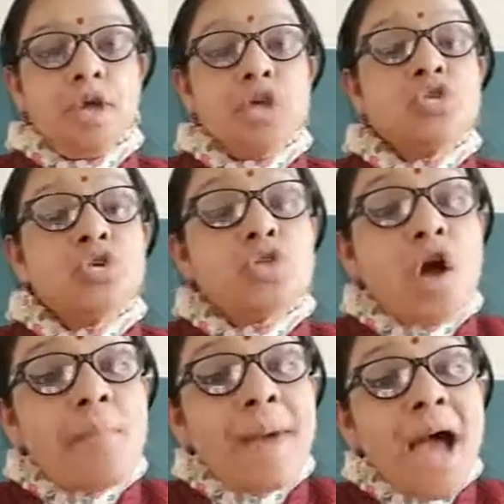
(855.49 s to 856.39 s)
So
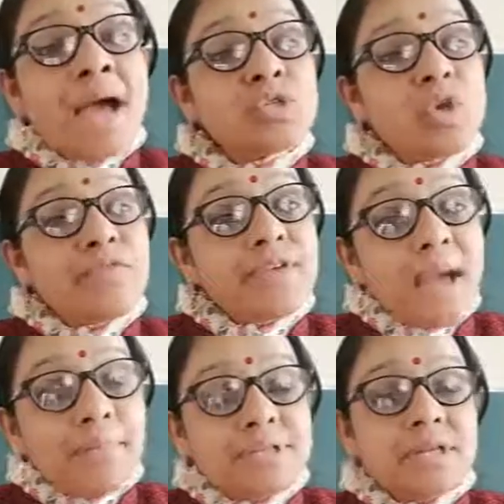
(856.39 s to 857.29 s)
drawbacks of
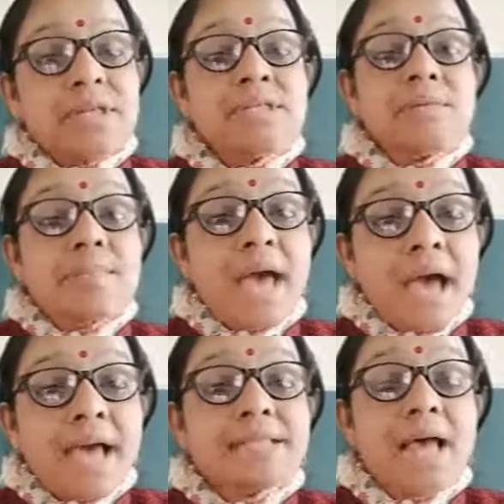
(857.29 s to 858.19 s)
capitalism
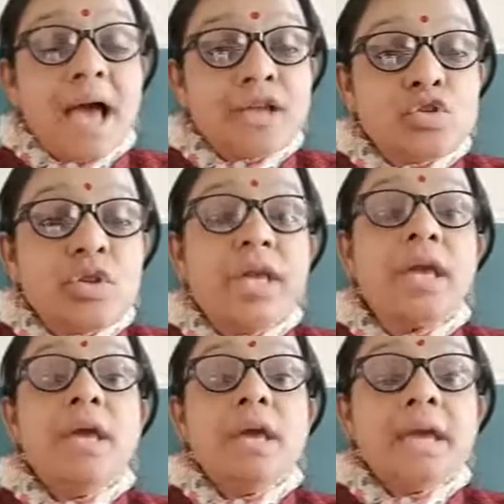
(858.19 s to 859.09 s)
has actually
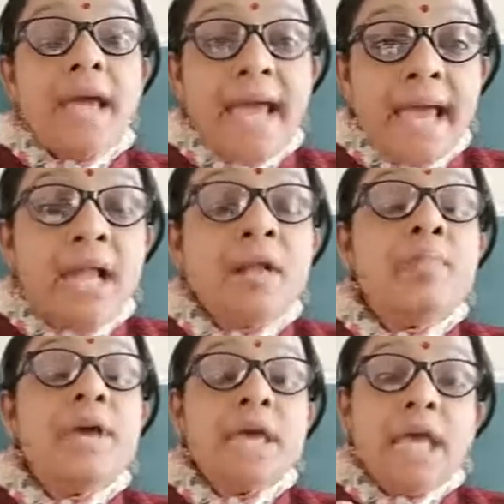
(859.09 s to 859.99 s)

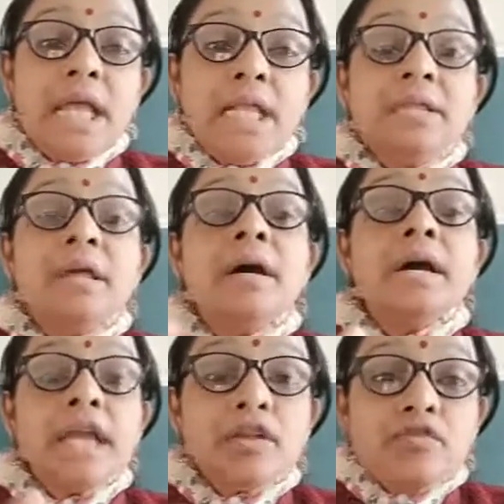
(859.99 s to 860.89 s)
helped in
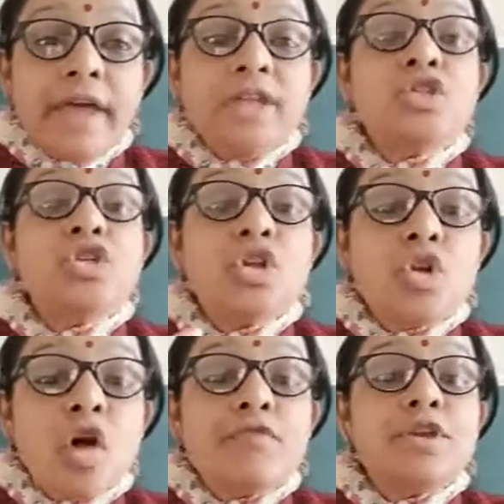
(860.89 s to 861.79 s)
the invention
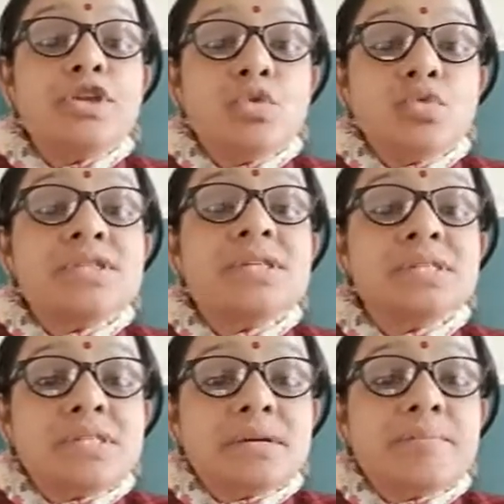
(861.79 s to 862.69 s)
of a new
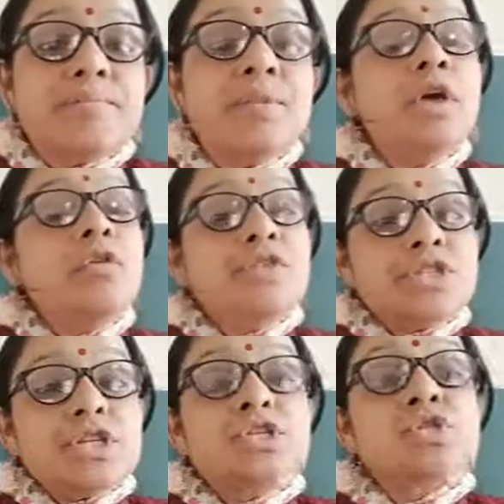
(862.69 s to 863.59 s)
system
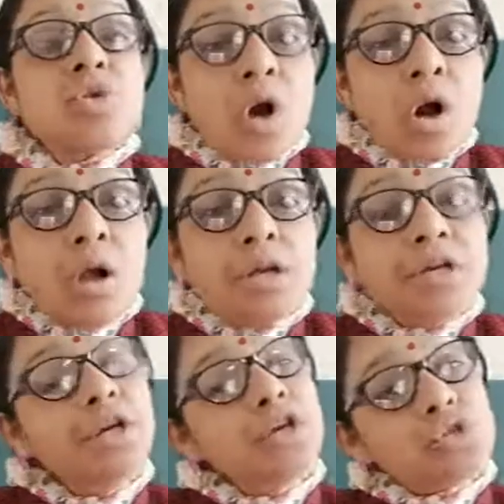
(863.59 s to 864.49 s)
which is
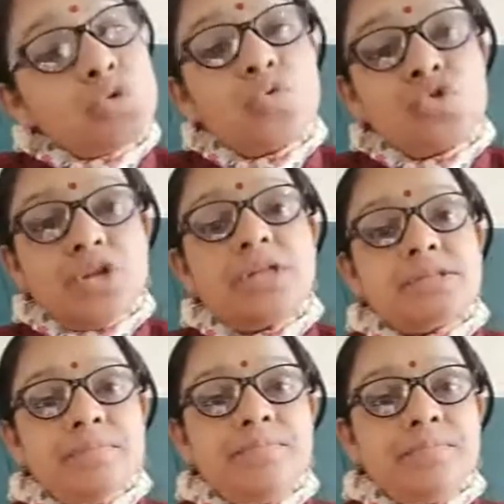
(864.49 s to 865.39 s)
called
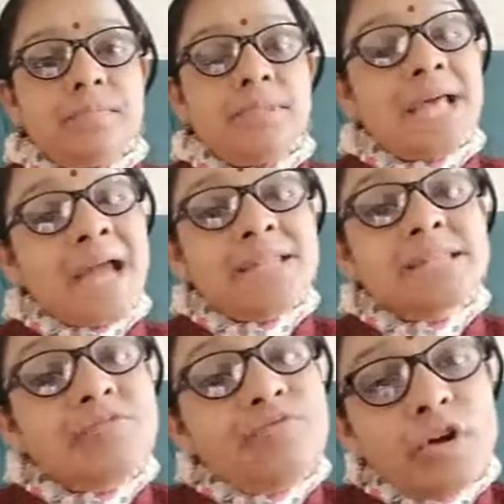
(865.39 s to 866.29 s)
socialism. That is
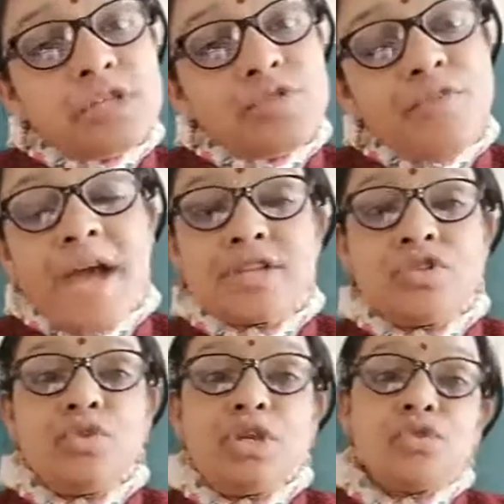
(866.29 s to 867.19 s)
the first fact
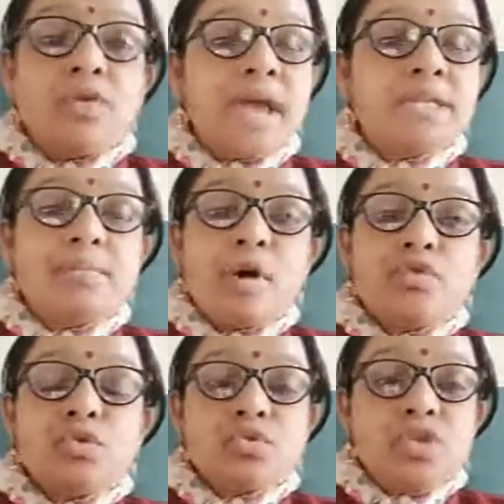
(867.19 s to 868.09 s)
you need to write
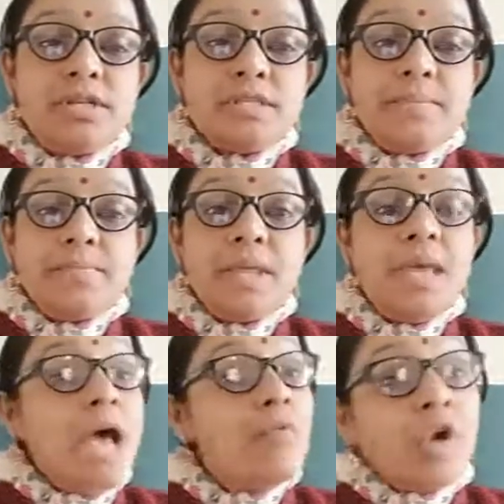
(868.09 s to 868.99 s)
about socialism.
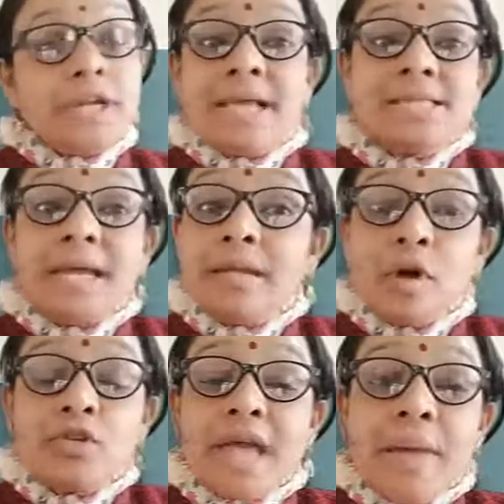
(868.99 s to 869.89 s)
What I said
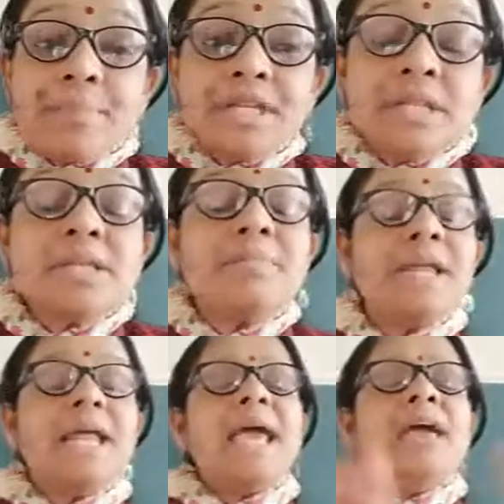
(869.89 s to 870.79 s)
about capitalism,
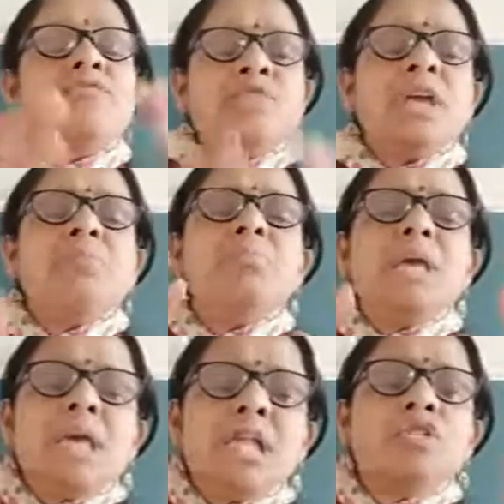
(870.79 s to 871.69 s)
that every
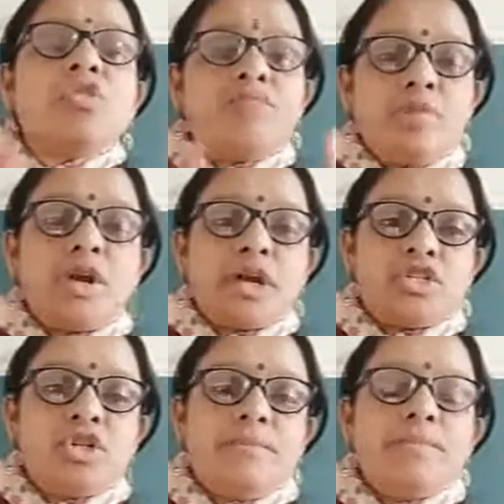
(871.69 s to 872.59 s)
means of
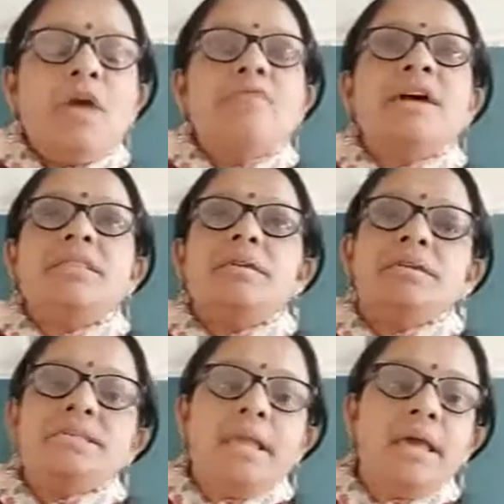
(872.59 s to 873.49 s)
production, whether
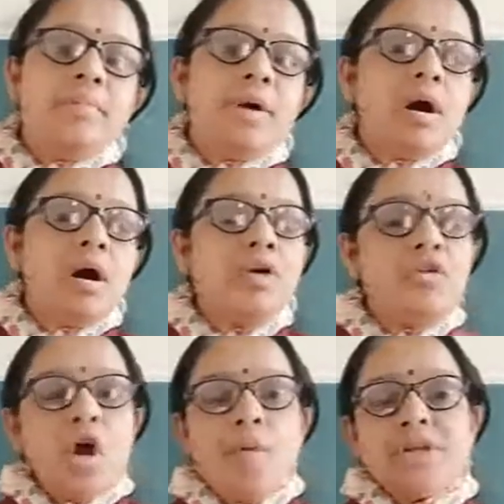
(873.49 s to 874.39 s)
it's labor,
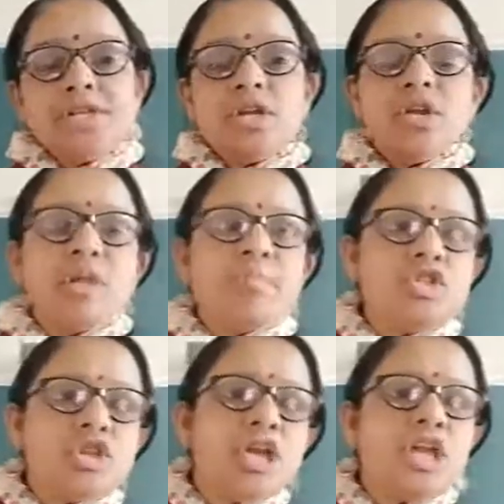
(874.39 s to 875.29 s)
raw material,
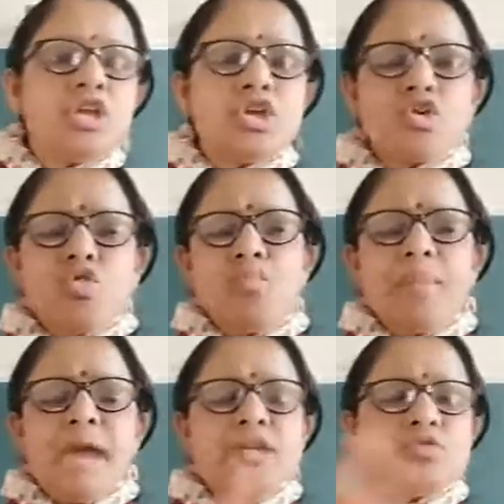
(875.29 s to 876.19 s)
machine,
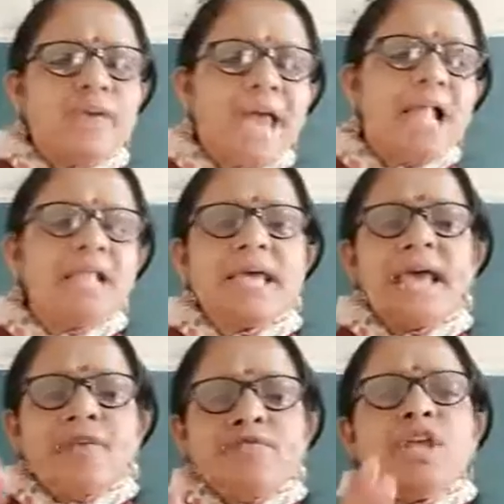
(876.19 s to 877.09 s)
equipment, wealth,
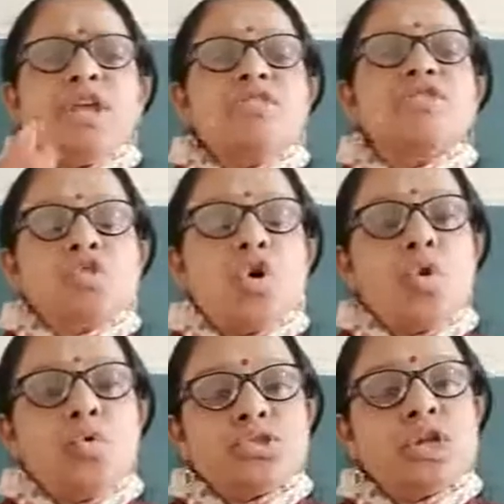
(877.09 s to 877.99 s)
every
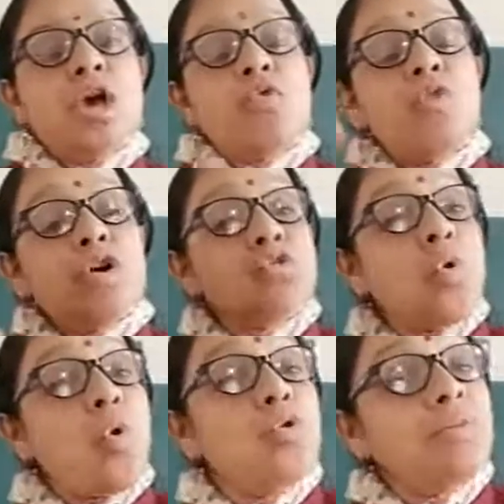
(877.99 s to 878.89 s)
resource was
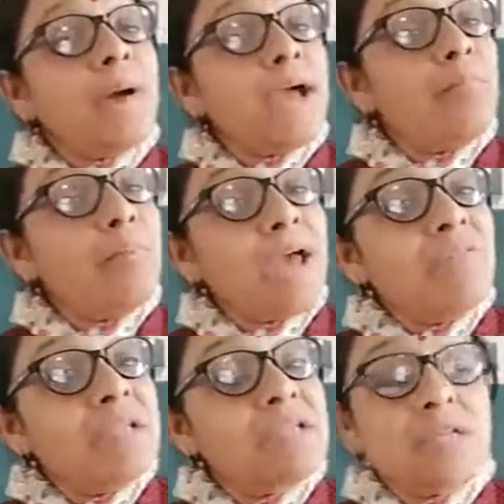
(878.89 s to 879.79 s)
owned by
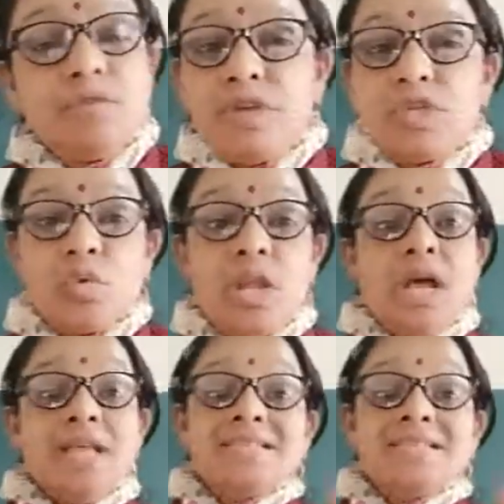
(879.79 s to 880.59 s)
private individual.